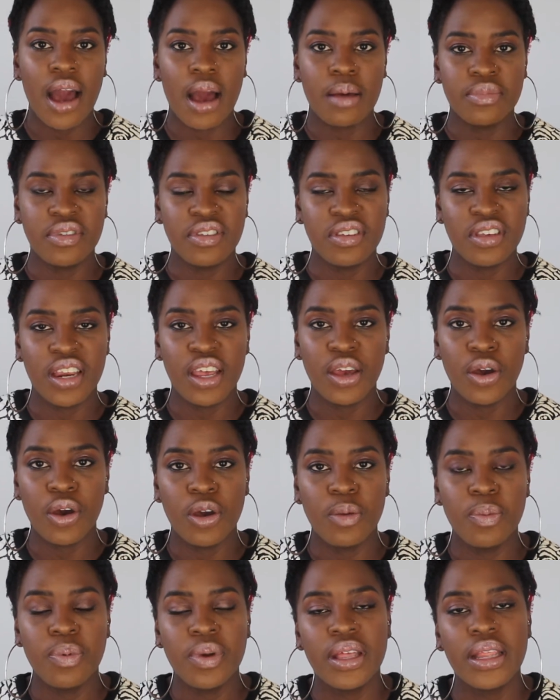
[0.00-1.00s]
sitting
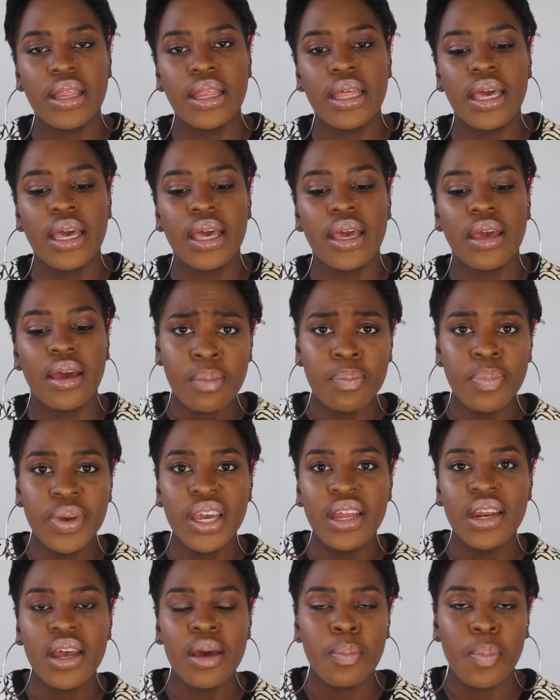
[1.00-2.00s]
openly,
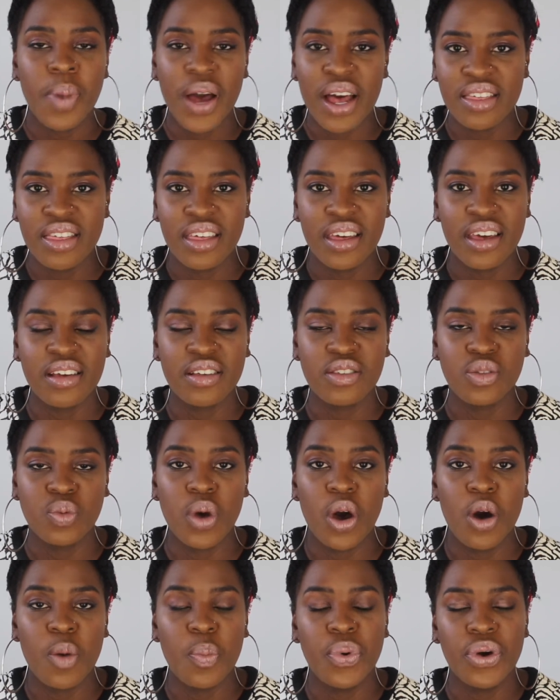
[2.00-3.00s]
being empathic as
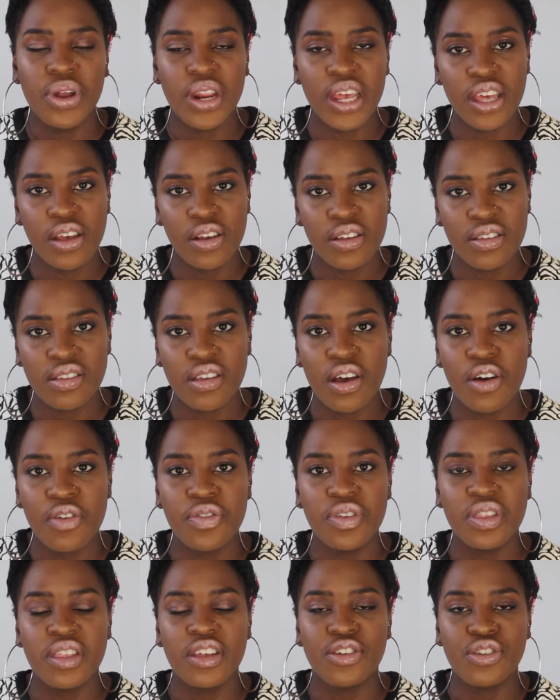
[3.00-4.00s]
well, putting yourself
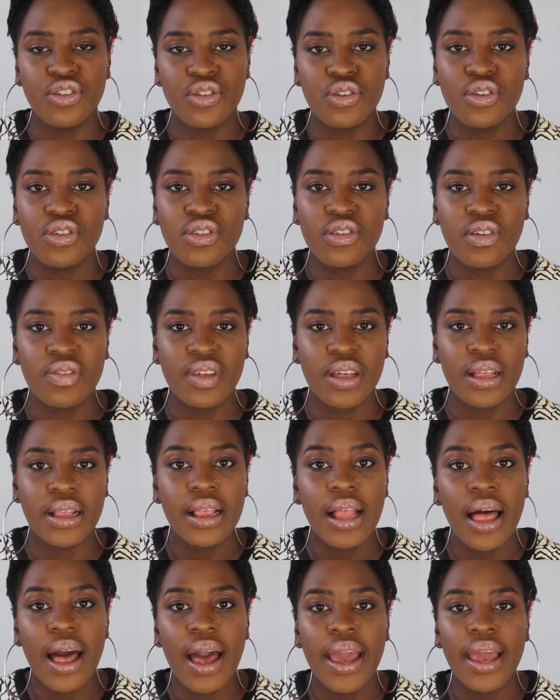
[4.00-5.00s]
in the shoes of the
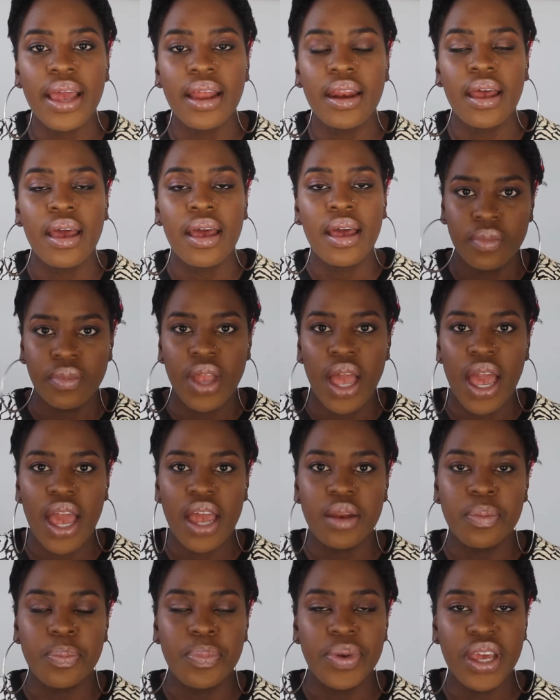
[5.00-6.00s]
client,
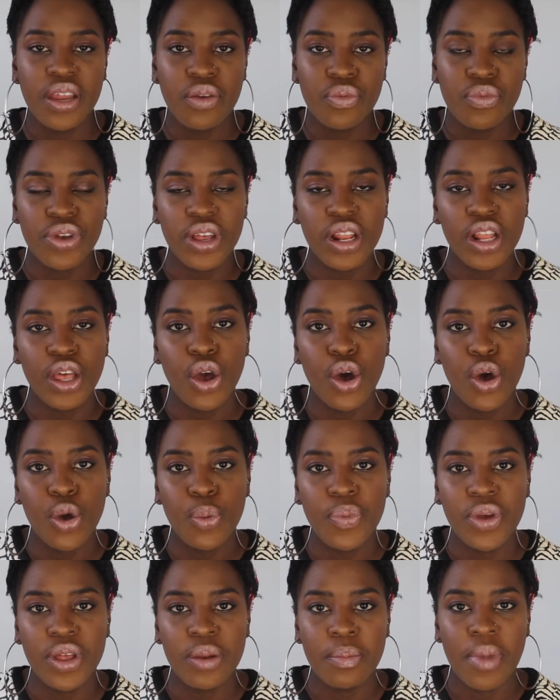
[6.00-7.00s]
and being really
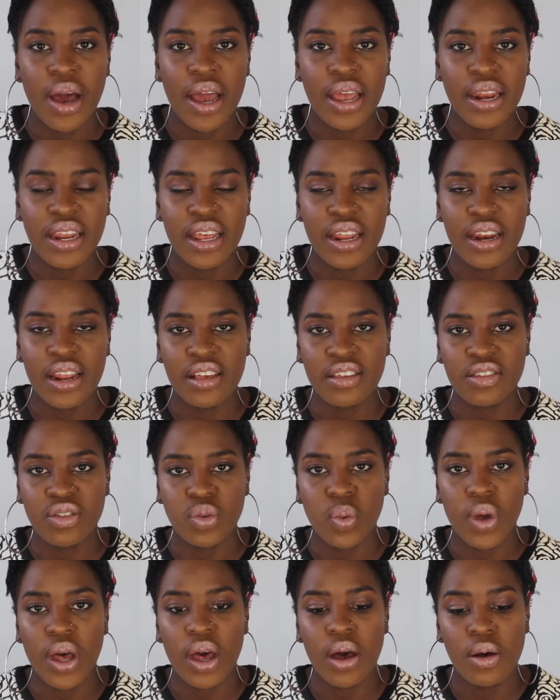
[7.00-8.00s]
open-minded as
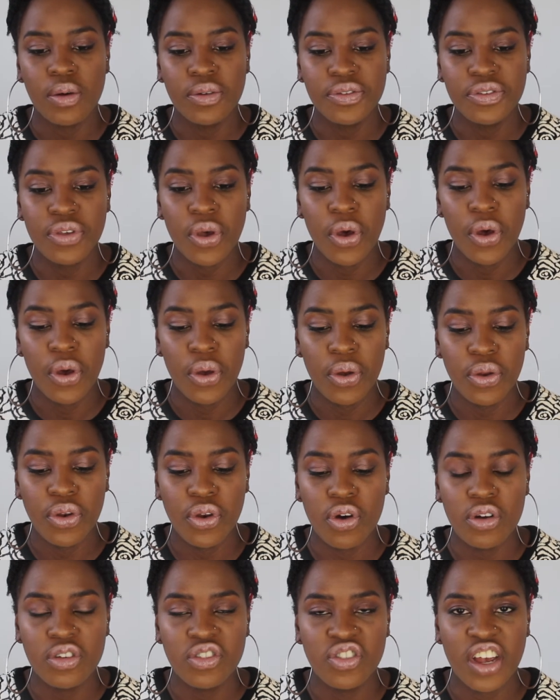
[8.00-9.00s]
well. So
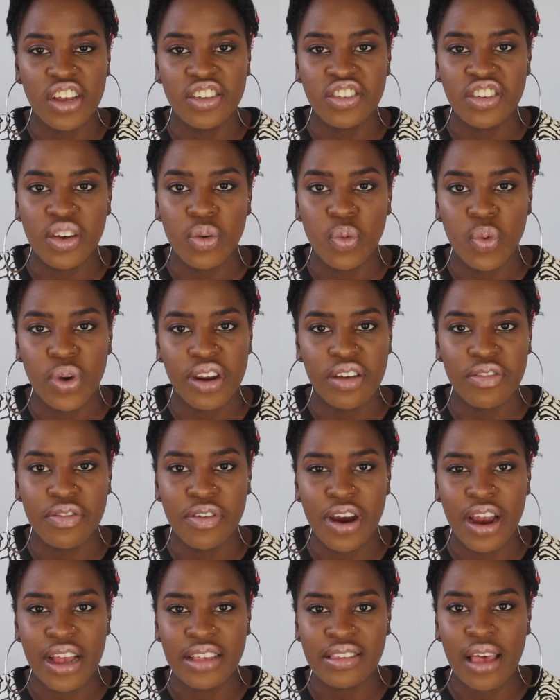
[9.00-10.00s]
not judging whatever
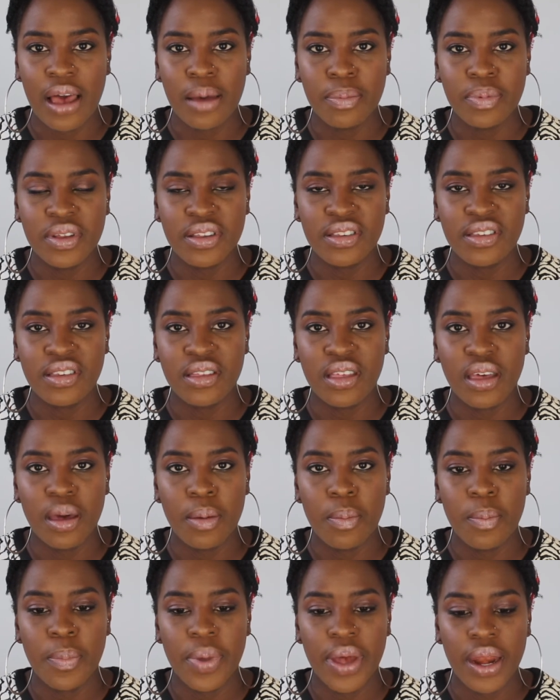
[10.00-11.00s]
has happened to
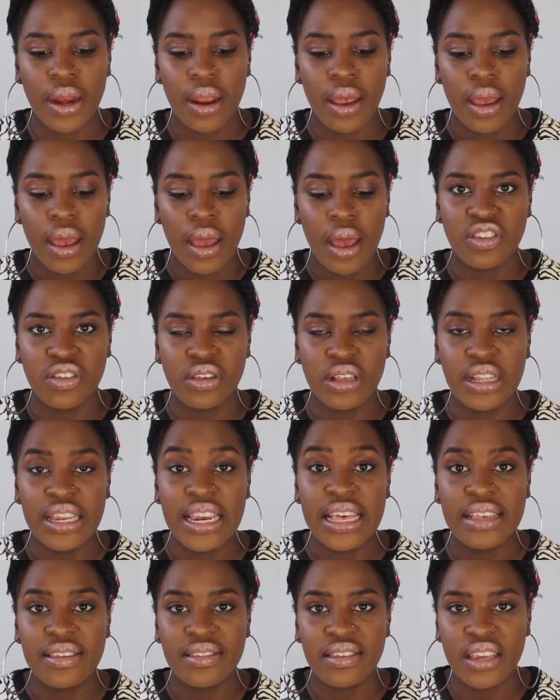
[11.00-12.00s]
them, but just
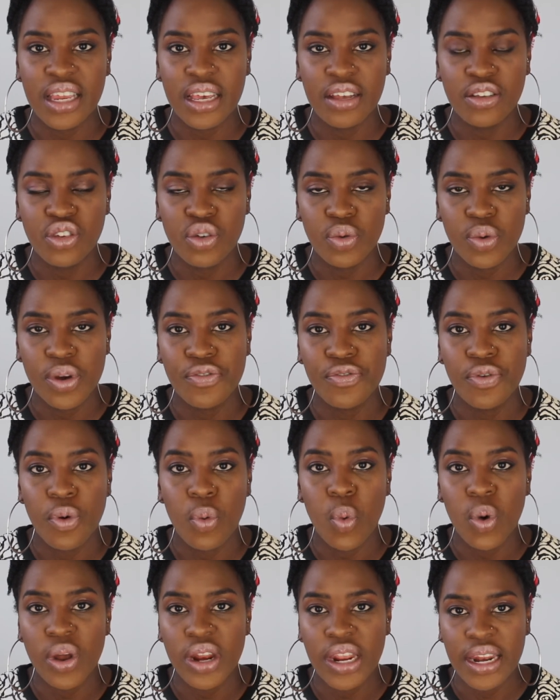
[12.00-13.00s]
listening to it for
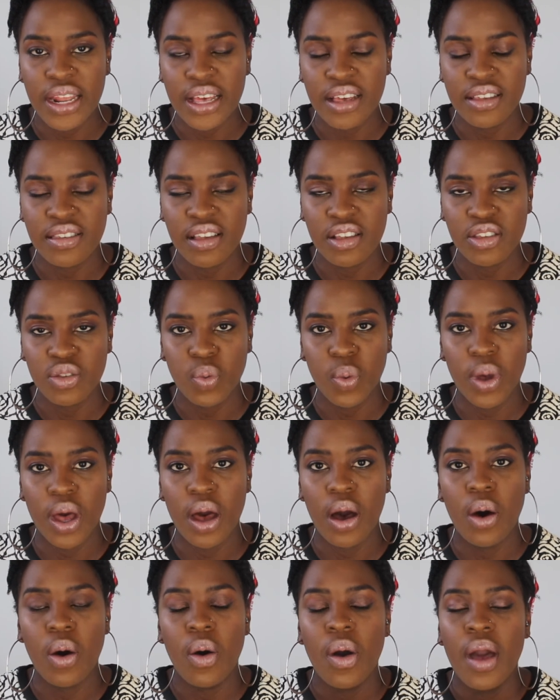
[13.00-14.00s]
what it is as
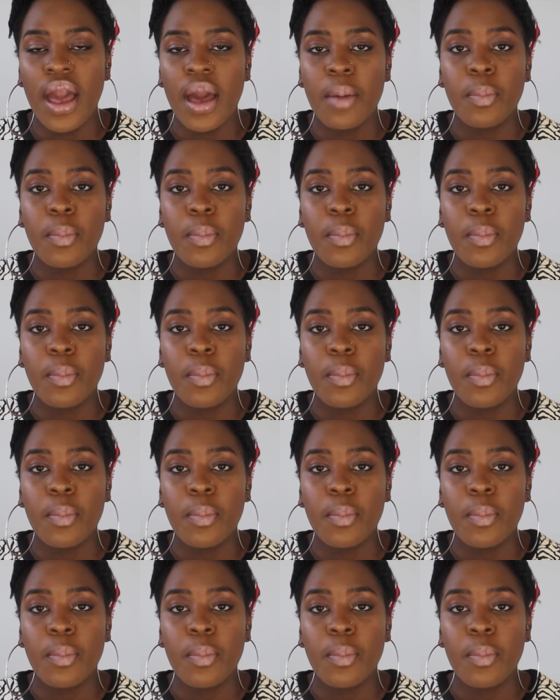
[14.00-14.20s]
well.